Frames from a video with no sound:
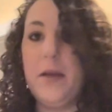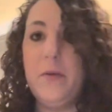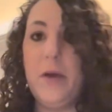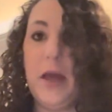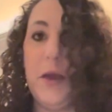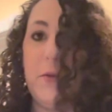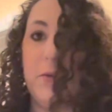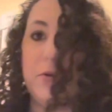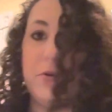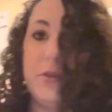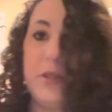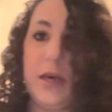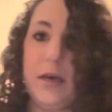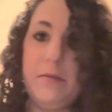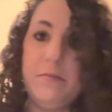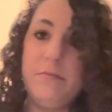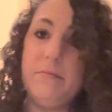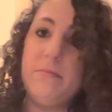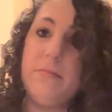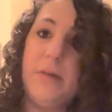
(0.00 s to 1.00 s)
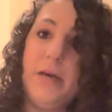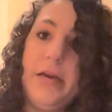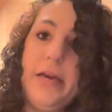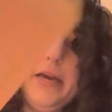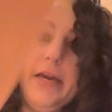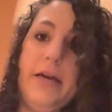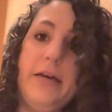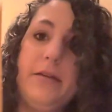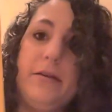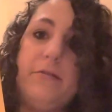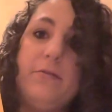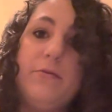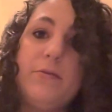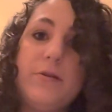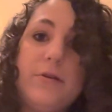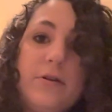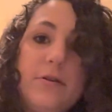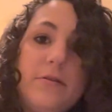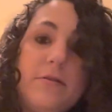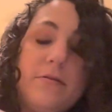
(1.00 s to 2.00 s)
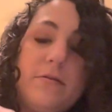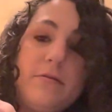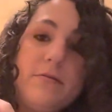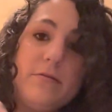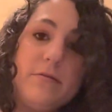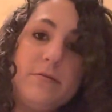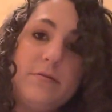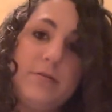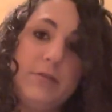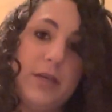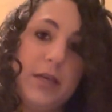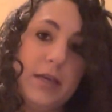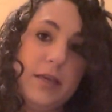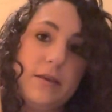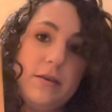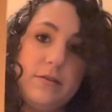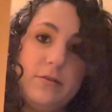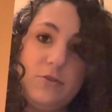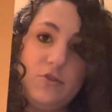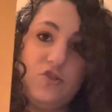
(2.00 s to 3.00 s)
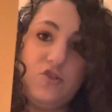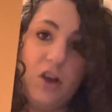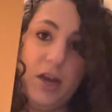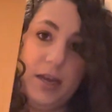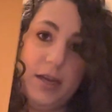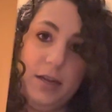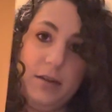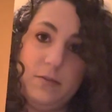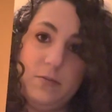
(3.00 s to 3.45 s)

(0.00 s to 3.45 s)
when I ordered them and ordered like giant